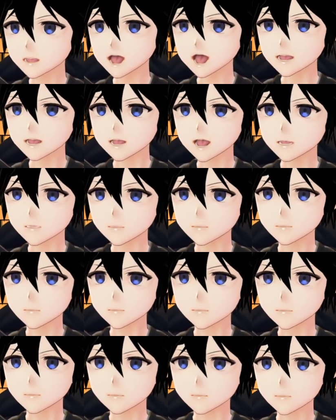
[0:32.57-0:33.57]
to
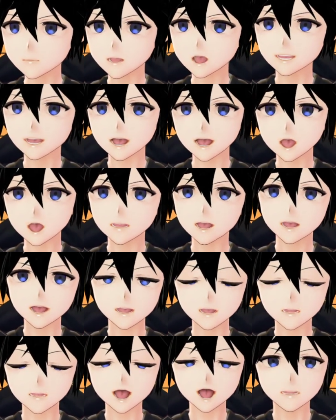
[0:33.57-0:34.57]
make a model for the
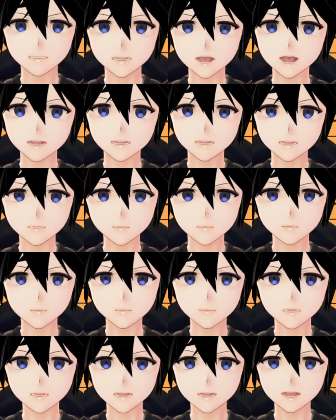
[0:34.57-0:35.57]
first time.
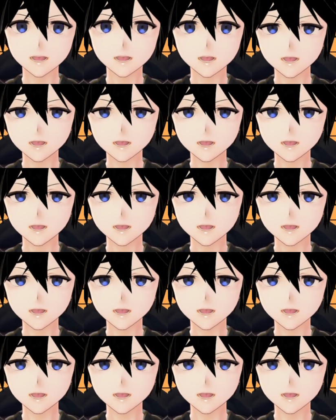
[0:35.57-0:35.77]
You